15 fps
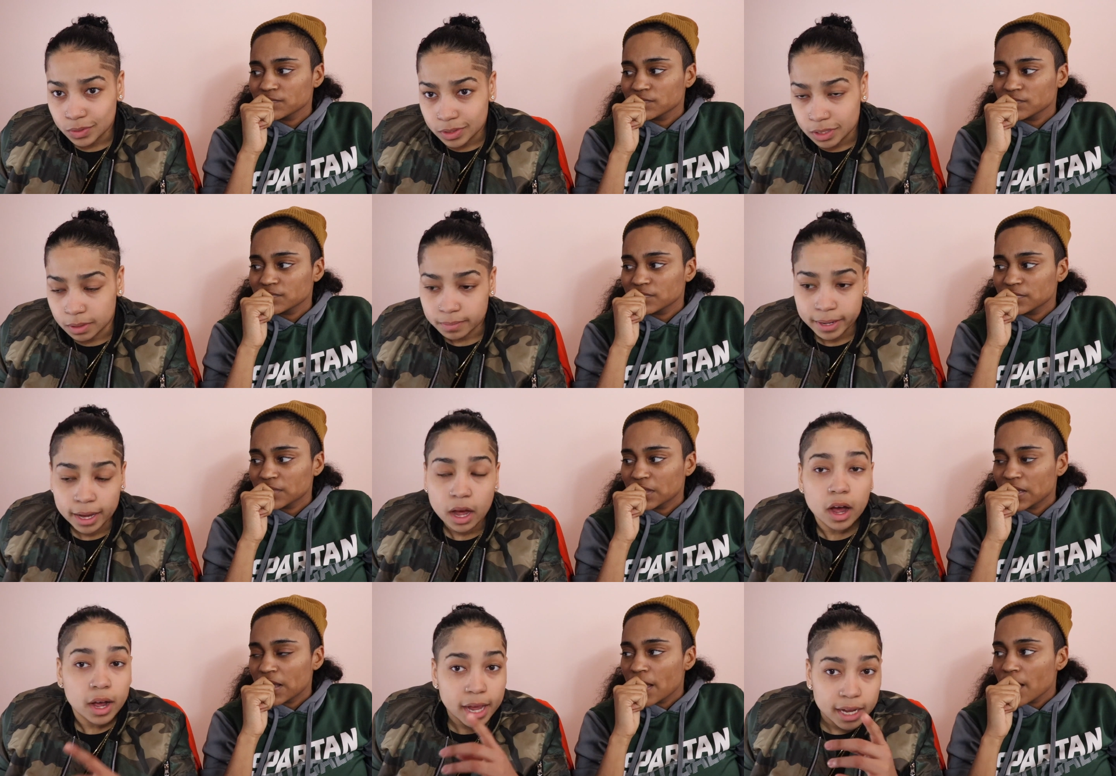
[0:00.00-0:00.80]
Speaker 1: do with them.
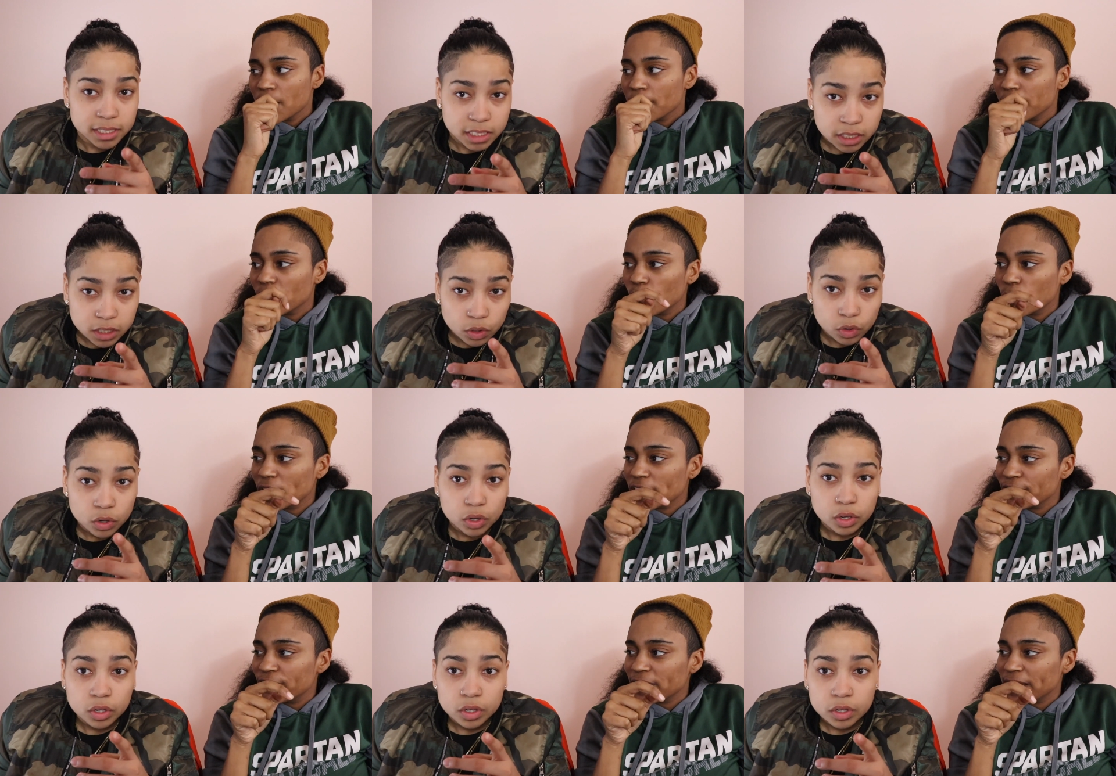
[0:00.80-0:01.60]
Like, okay, she But knows.
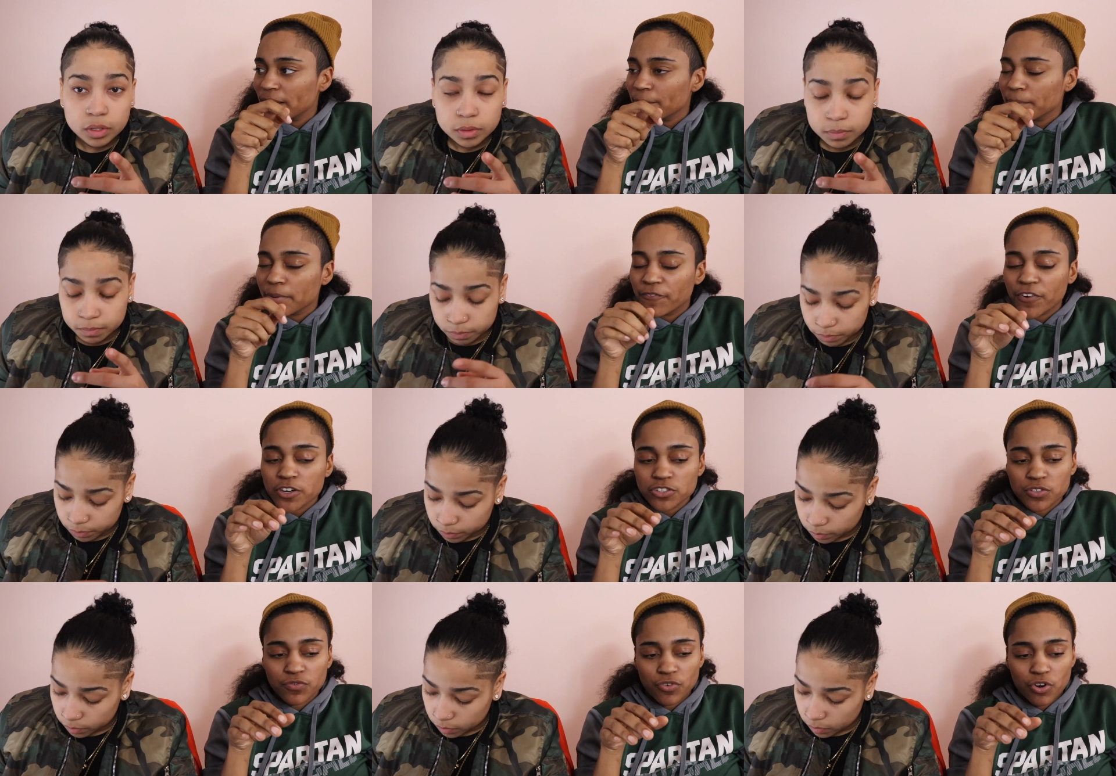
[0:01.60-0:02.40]
what if it, but
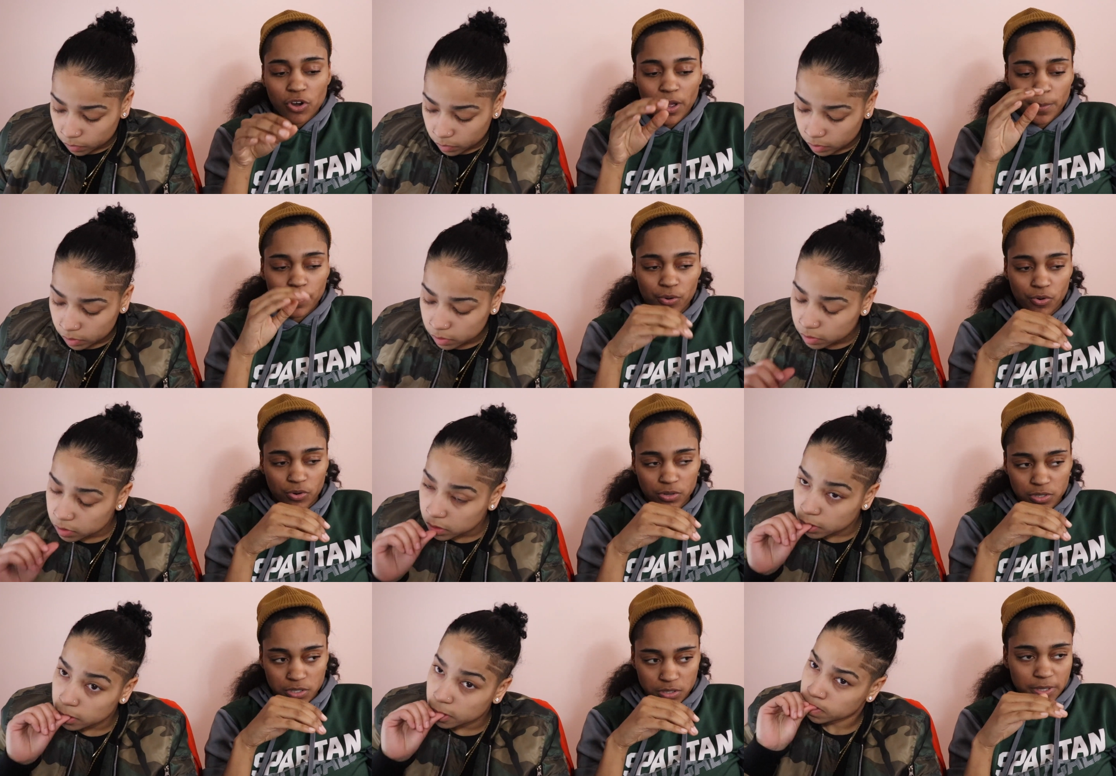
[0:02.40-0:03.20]
first of all, okay,
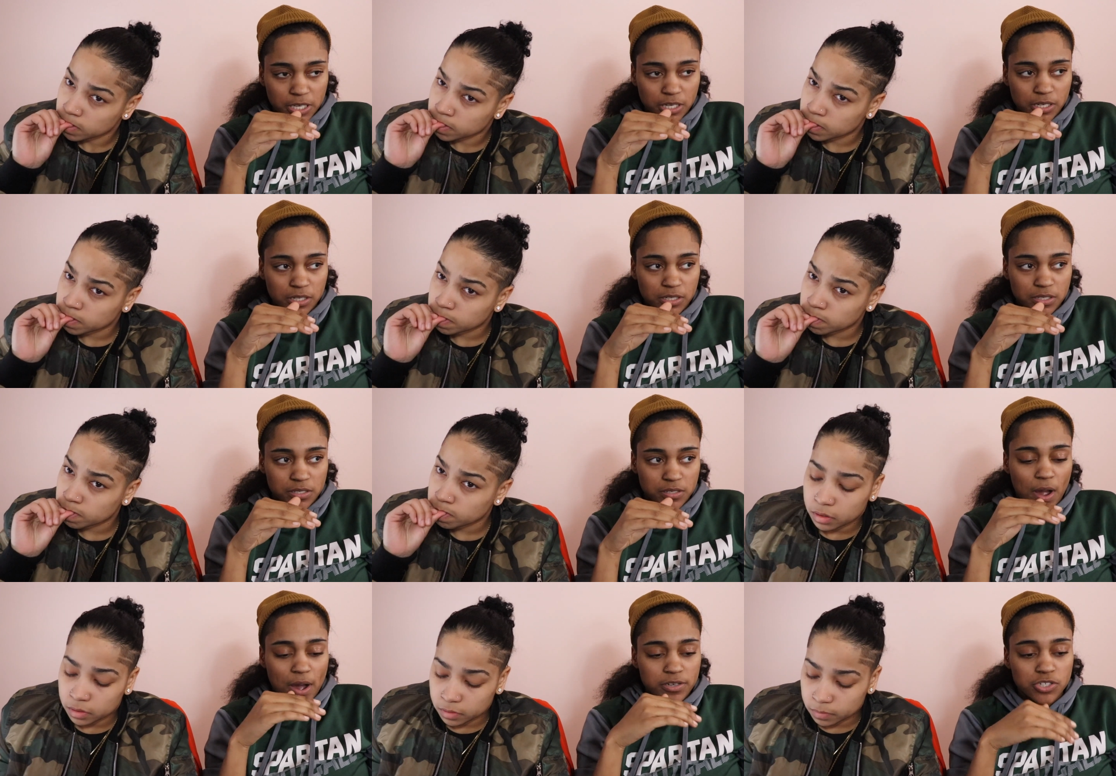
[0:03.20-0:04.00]
pause.
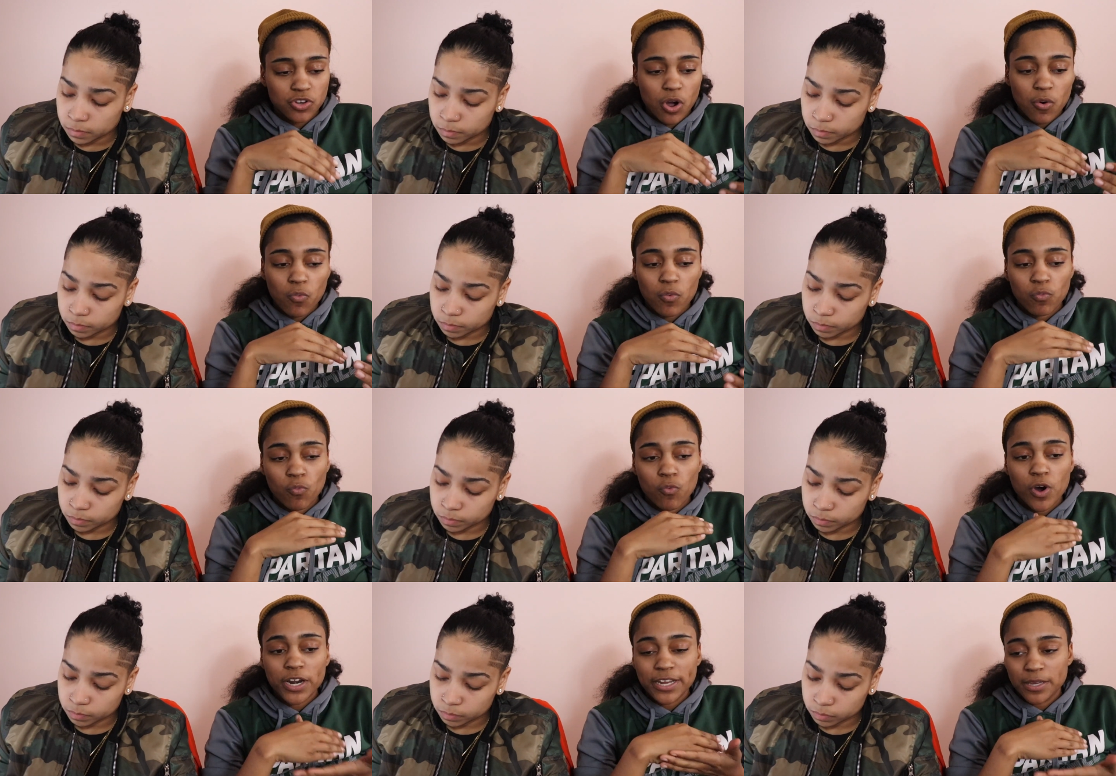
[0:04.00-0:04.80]
Because I saw
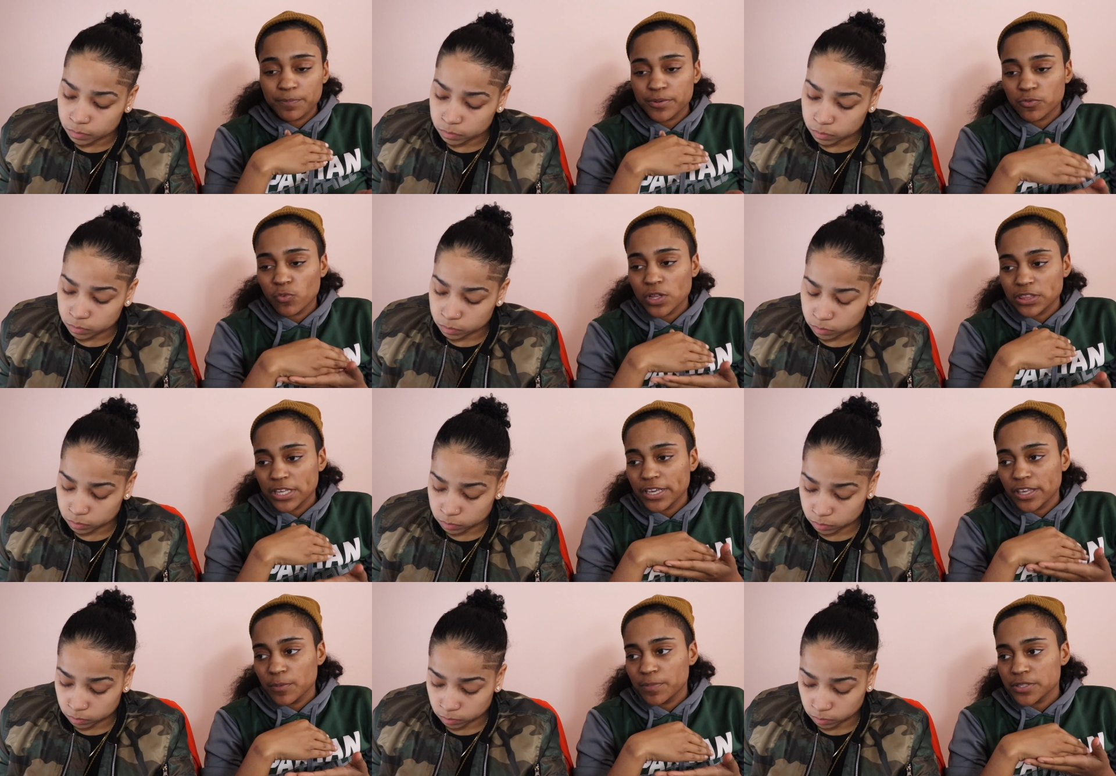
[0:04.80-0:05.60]
one, in, one
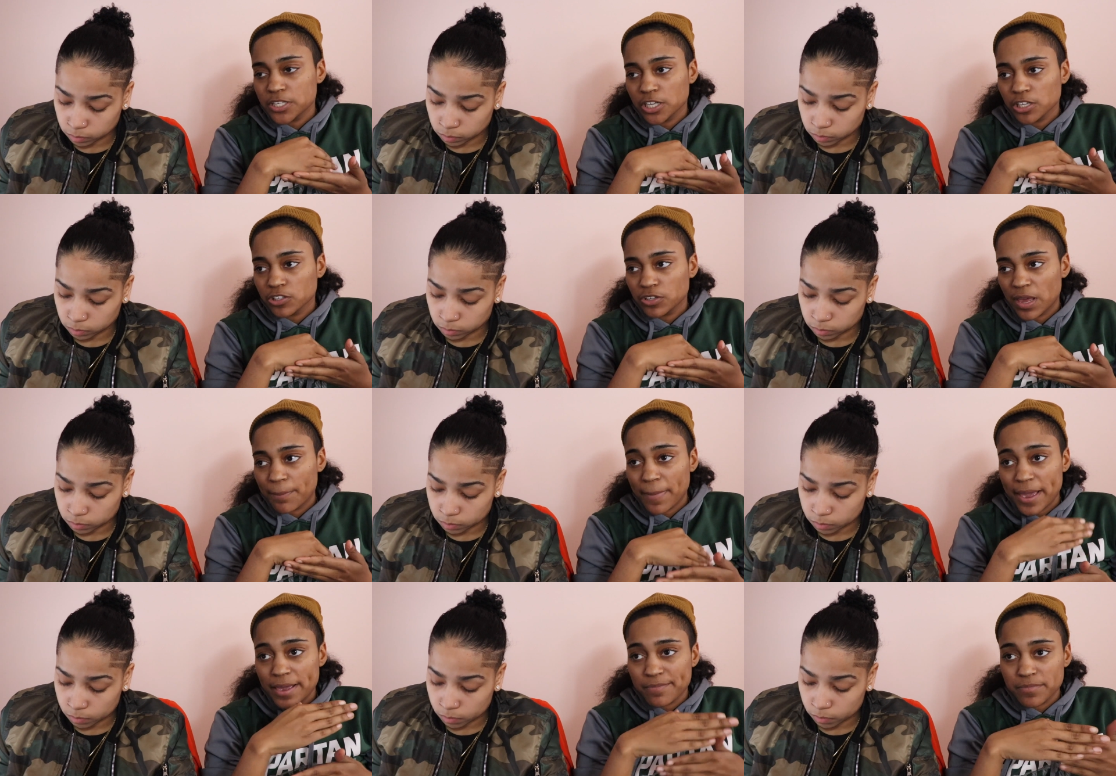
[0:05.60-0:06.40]
thing in particular
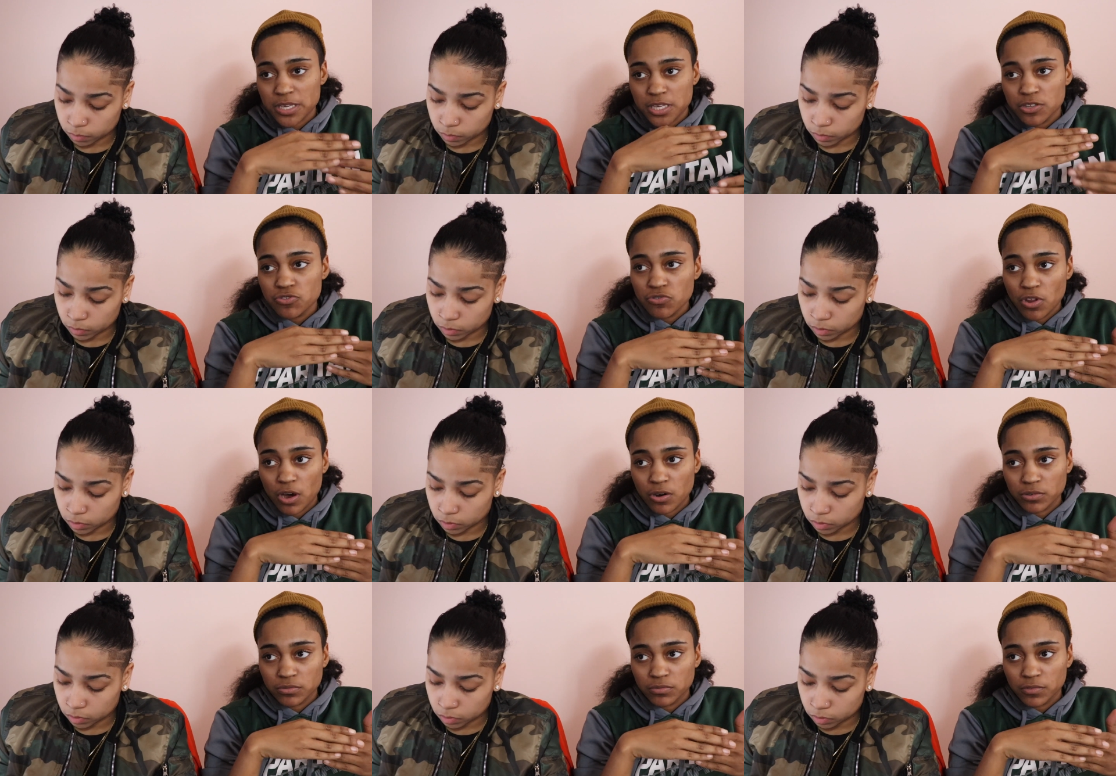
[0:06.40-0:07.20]
that made me, you
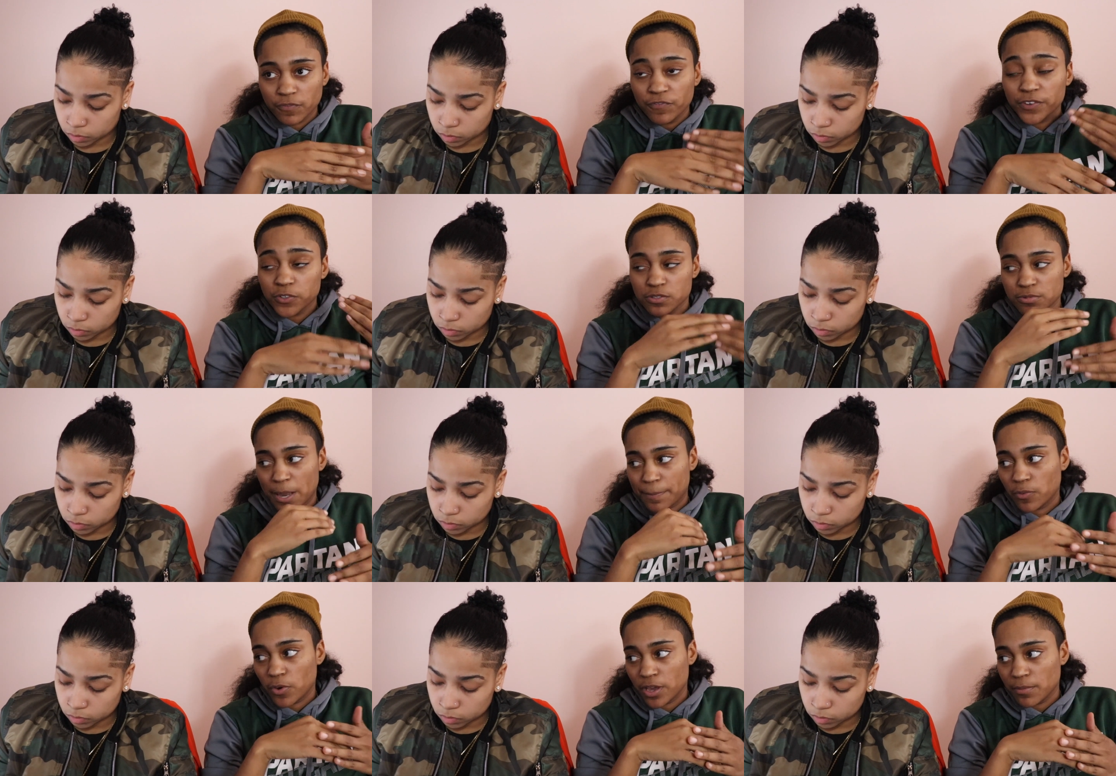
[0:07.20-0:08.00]
know, feel some
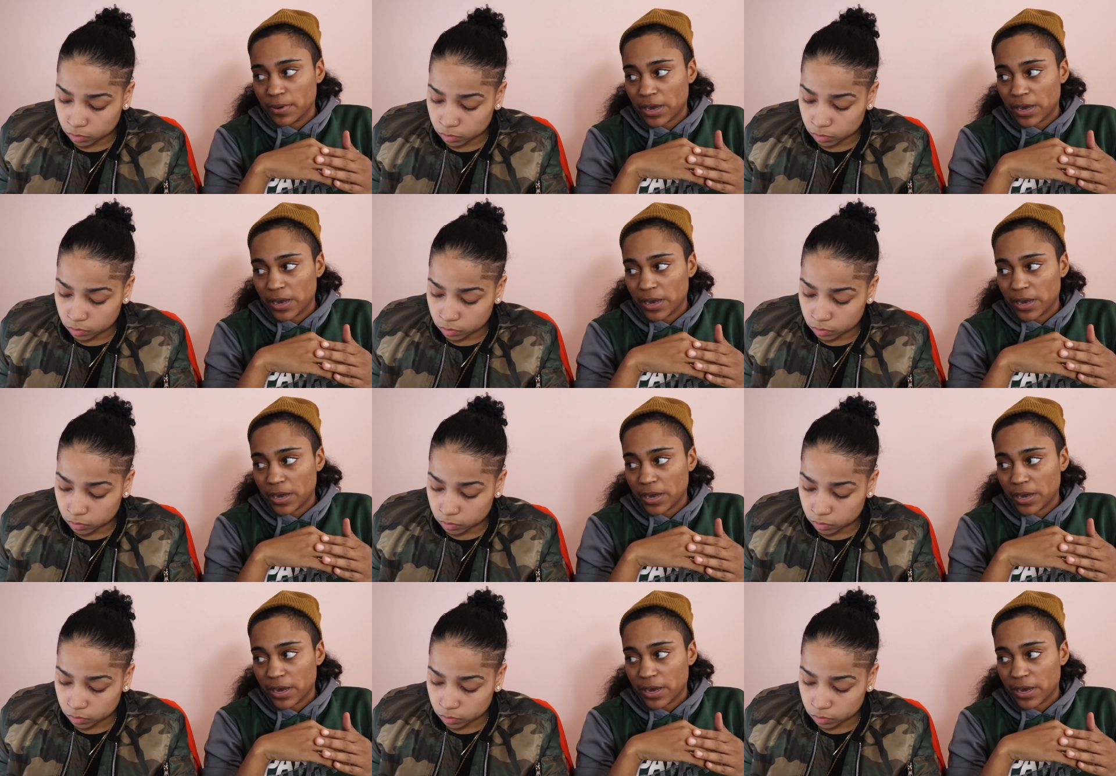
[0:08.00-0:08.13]
type of way